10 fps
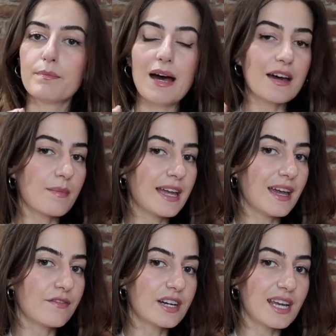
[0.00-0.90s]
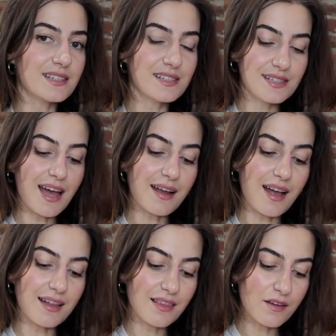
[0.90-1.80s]
part of my everyday stack.
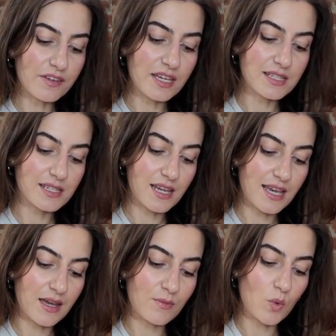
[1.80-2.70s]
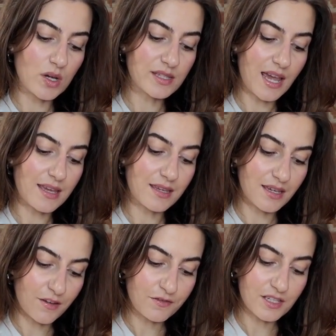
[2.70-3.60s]
I love it. It was a
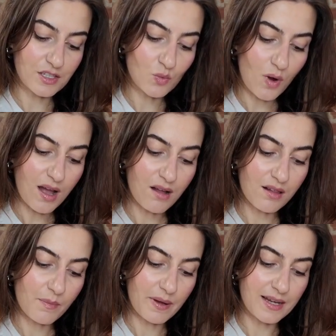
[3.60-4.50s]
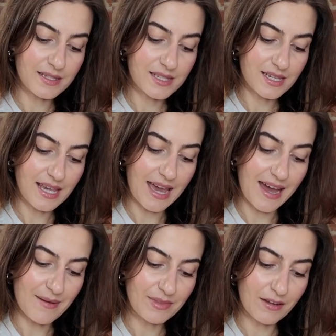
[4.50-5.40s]
gift as well, but yeah,
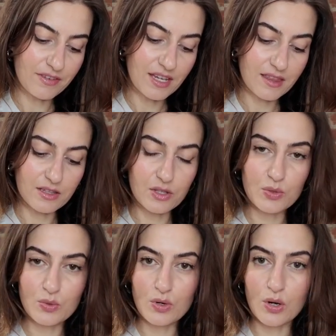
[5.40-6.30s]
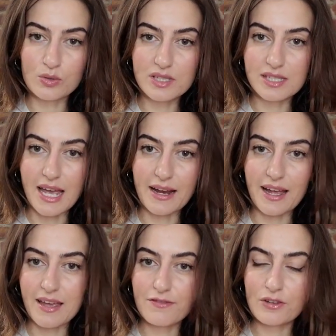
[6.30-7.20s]
I'm loving the little gold stack.
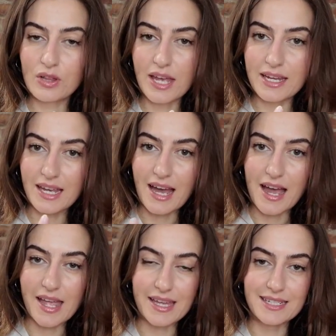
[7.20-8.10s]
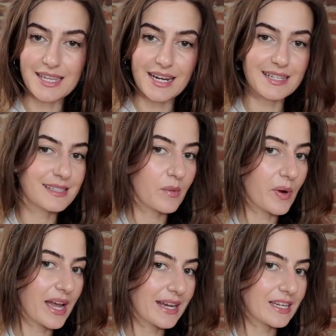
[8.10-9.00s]
I feel like it is getting
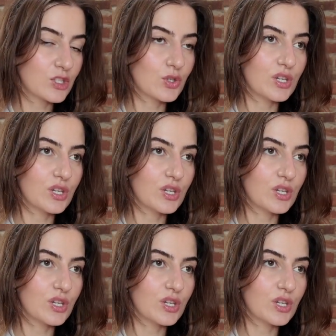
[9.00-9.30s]
somewhere and I do